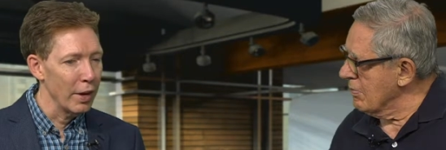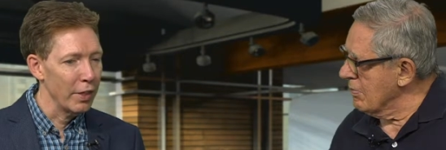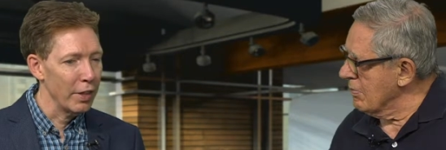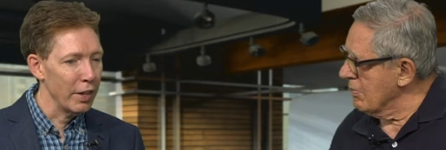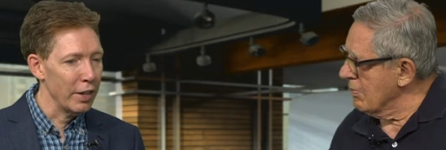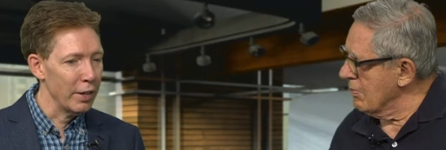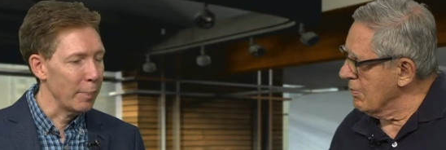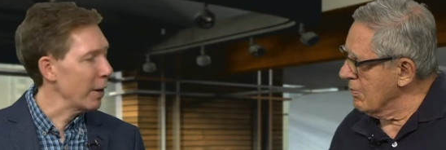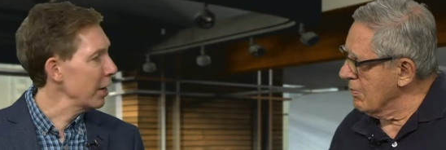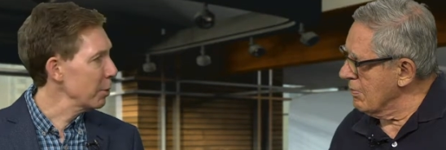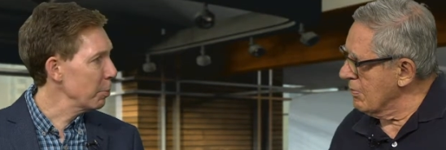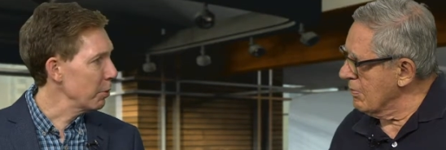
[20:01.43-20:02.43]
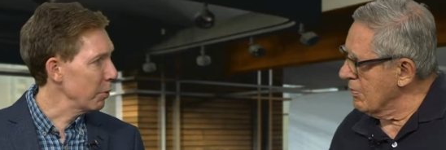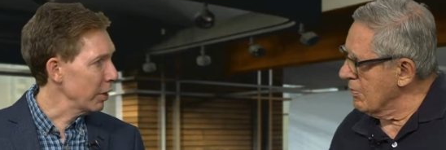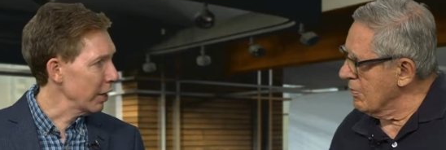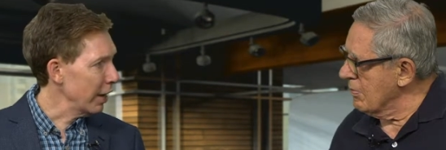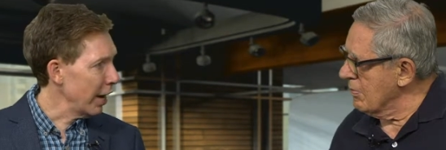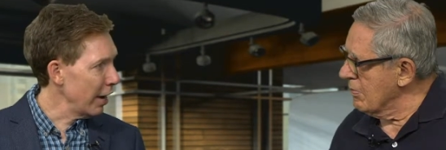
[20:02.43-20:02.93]
Speaker 1: the debates between the
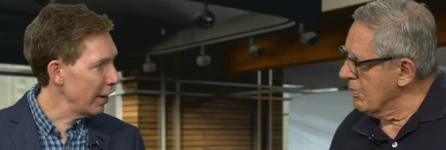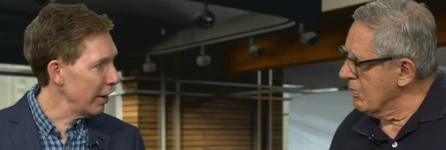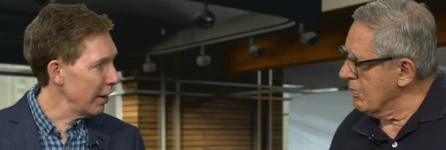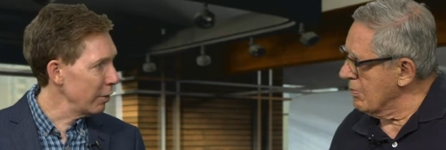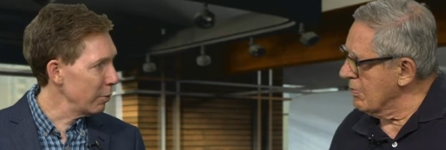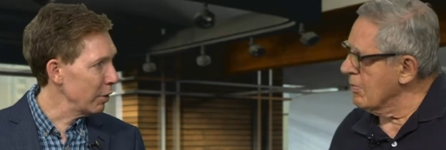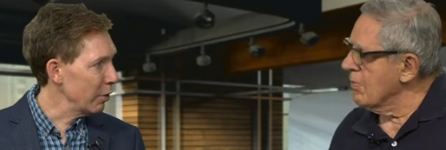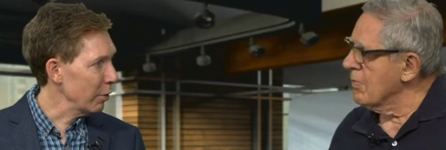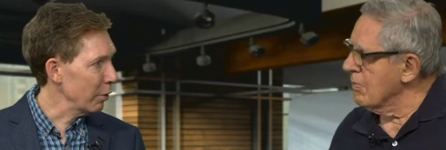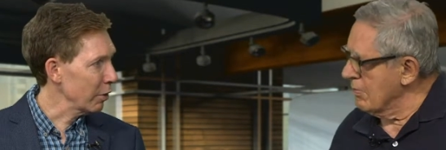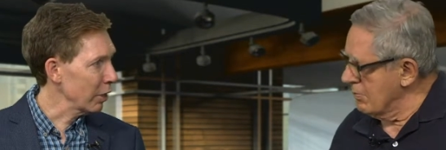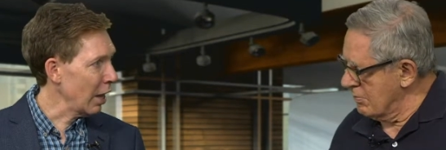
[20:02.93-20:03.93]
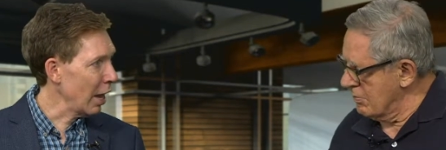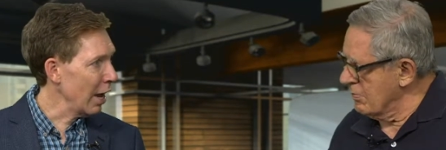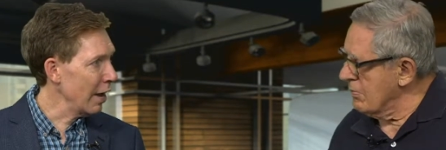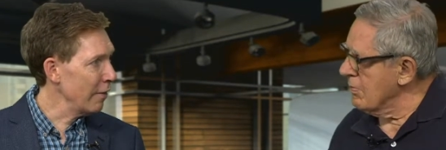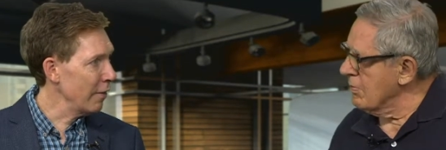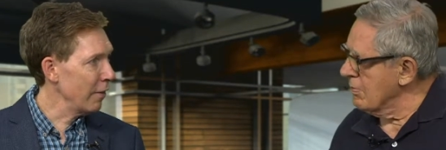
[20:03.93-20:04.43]
candidates. We do those
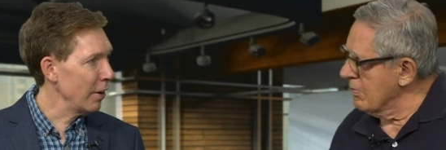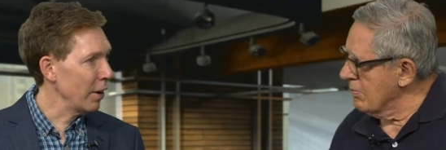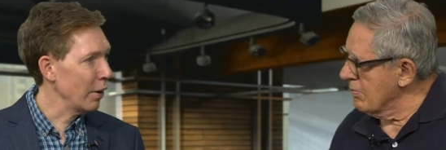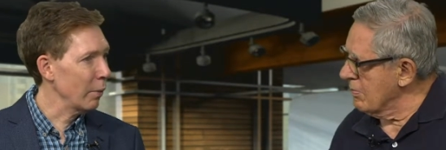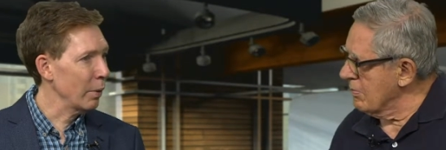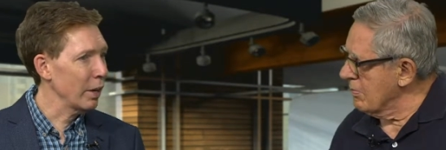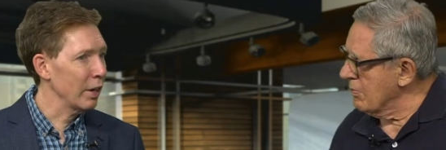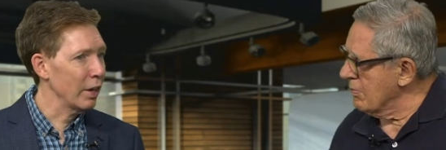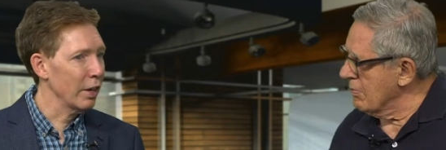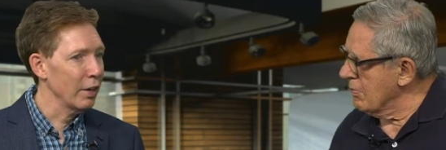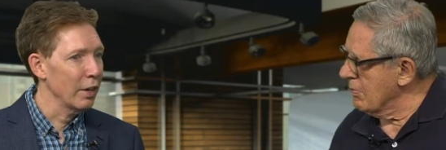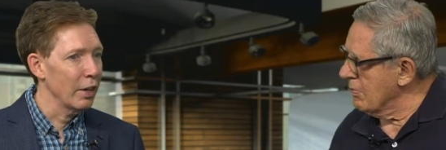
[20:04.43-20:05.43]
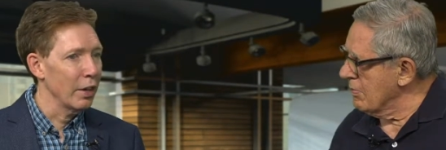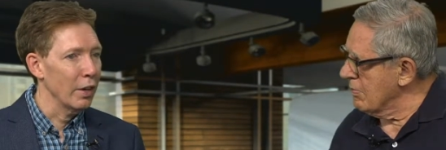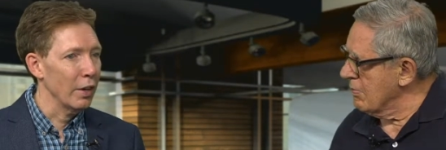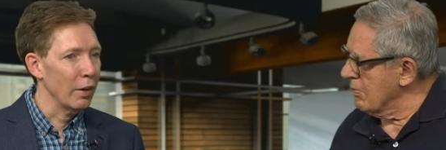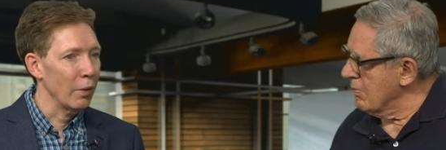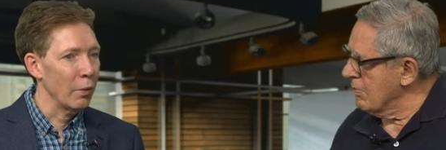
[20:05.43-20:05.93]
live. Uh, we uh,
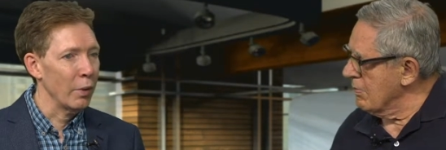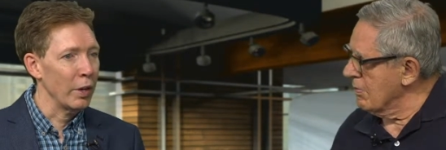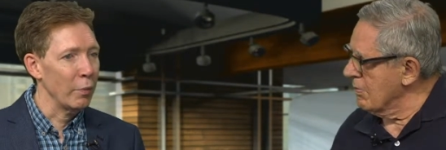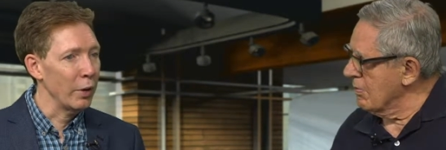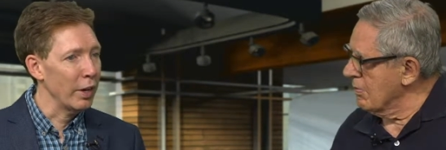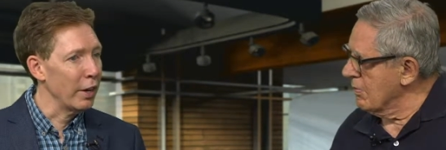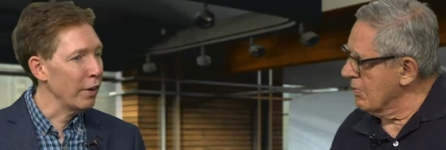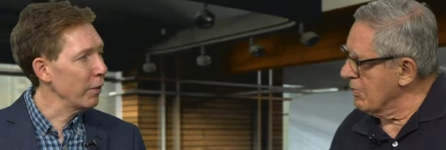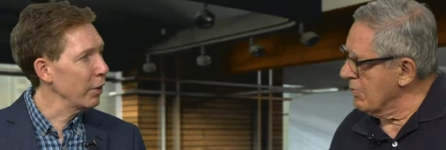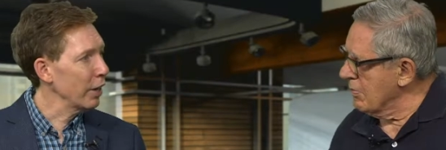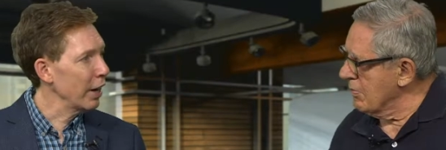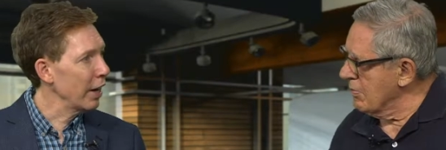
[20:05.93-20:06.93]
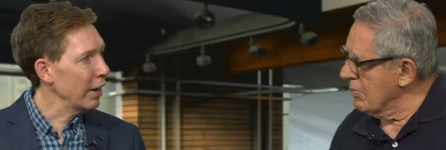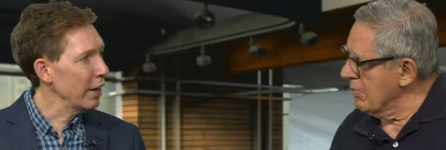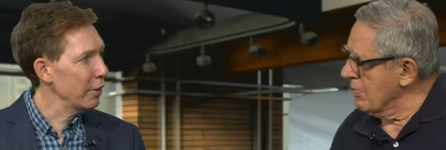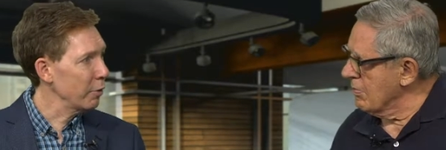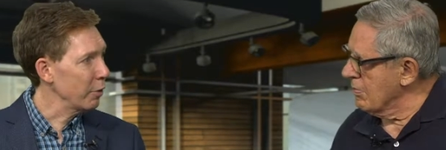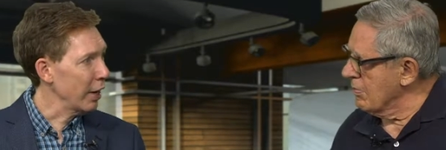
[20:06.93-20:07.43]
we, we interview the
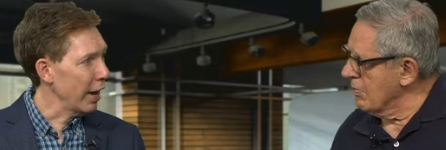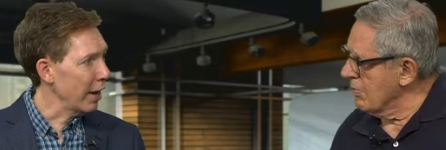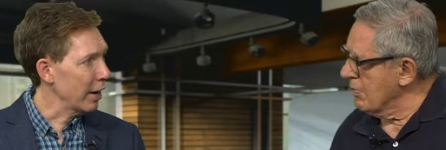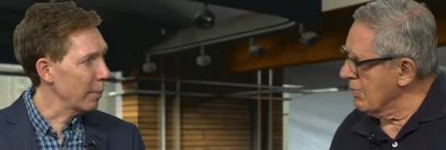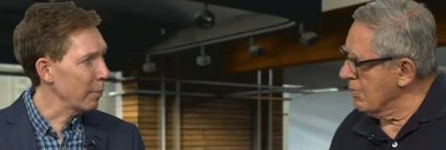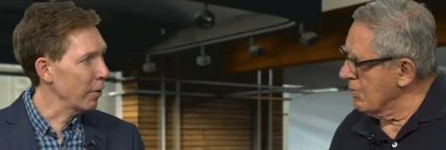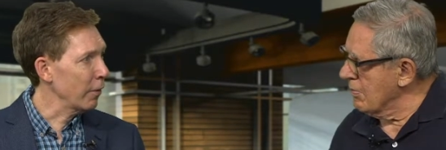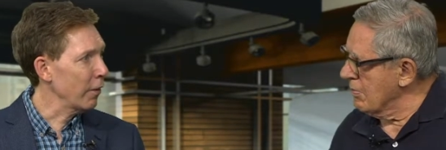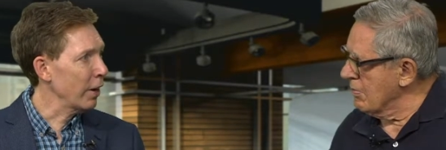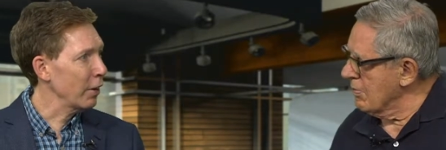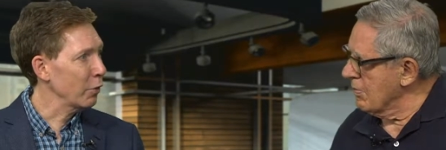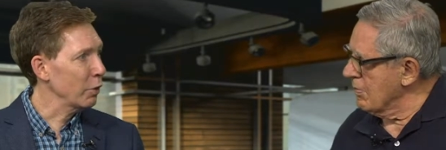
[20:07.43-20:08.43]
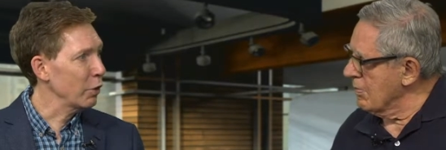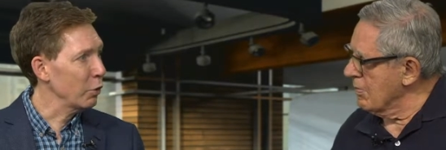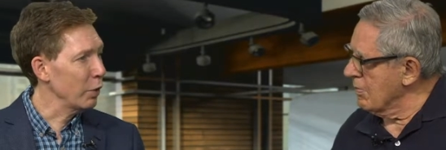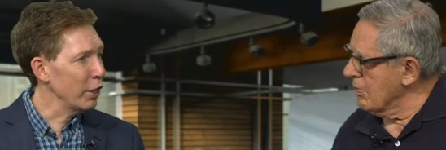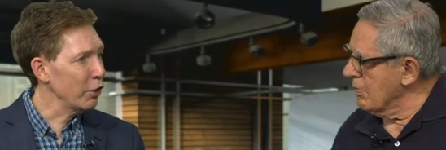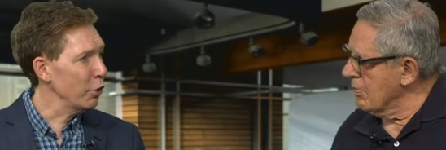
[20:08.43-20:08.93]
candidates, we do candidate profiles, we do
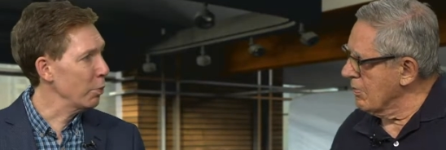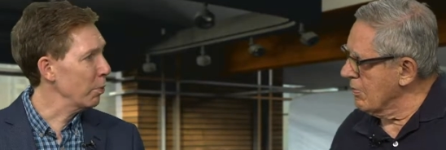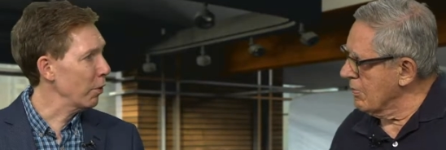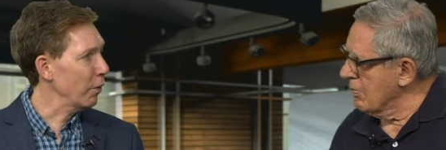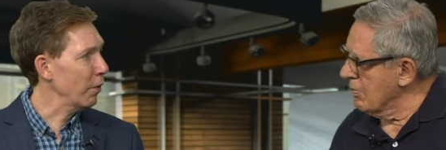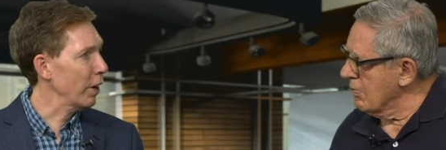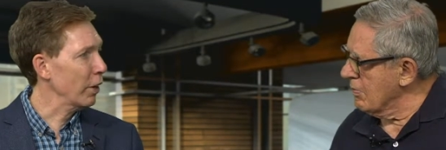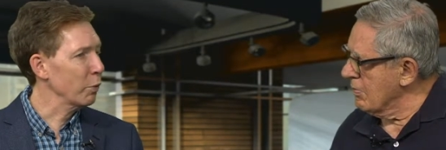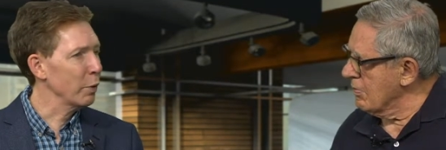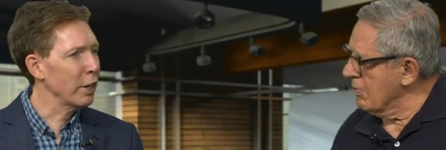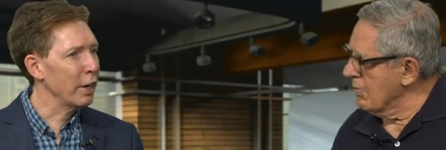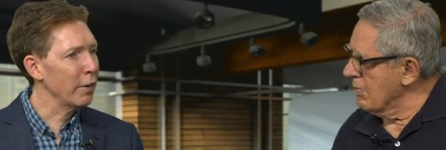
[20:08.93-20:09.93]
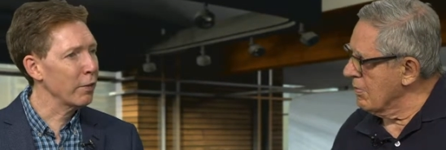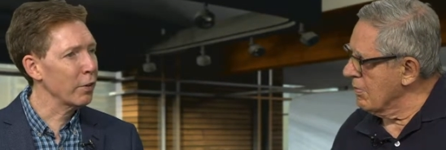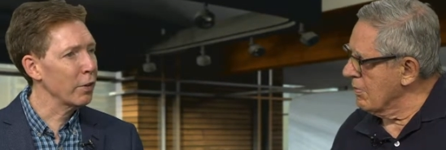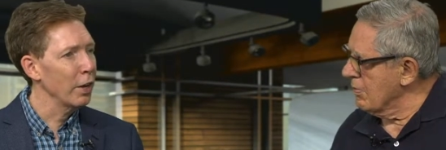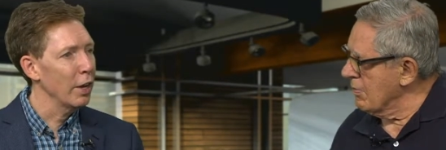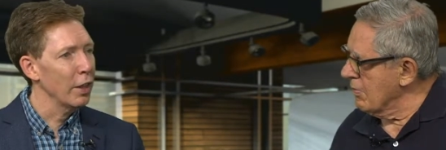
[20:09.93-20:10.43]
issue profiles, we cover
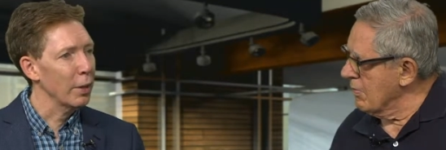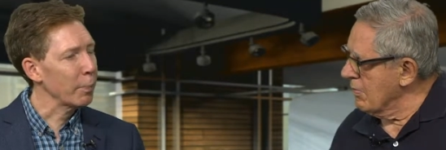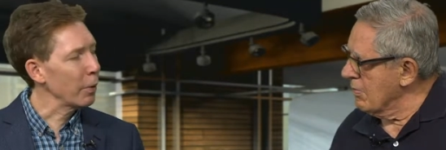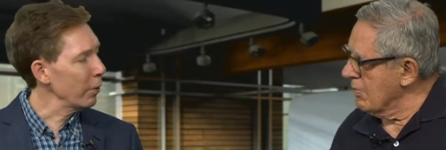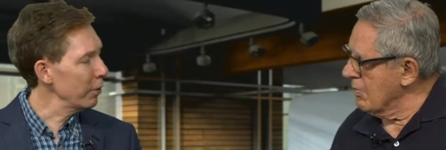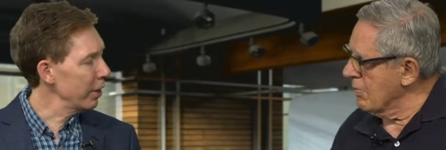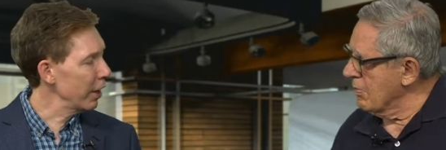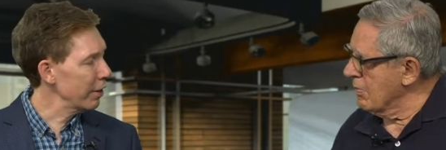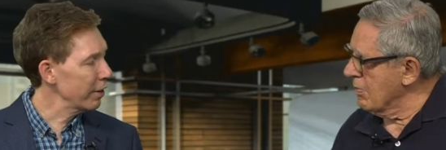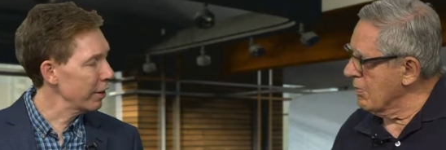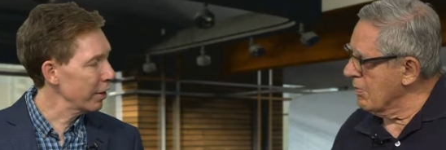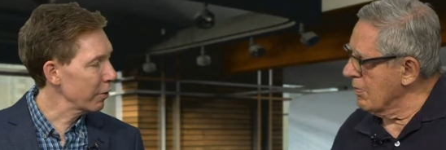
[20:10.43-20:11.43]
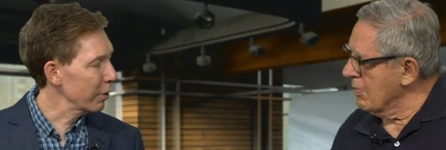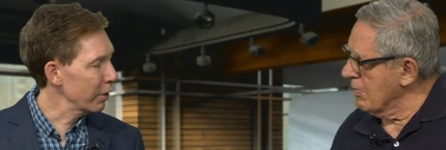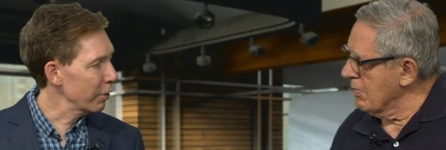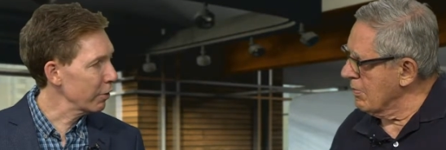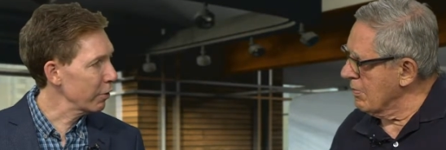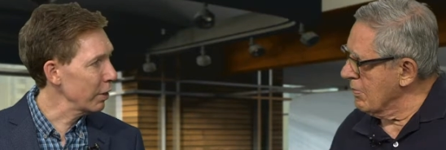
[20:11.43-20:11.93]
the protests that are in the
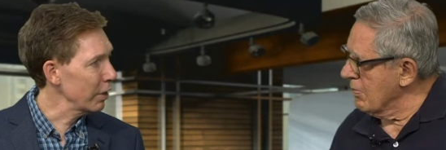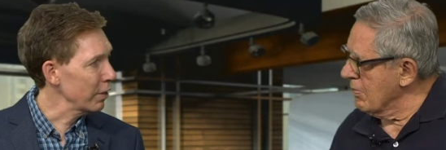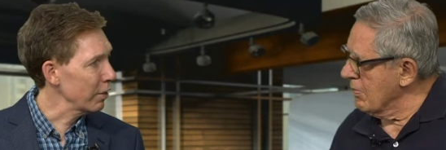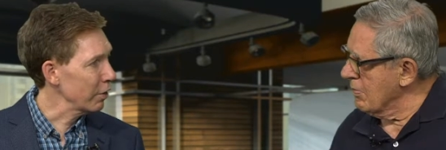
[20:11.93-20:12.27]
streets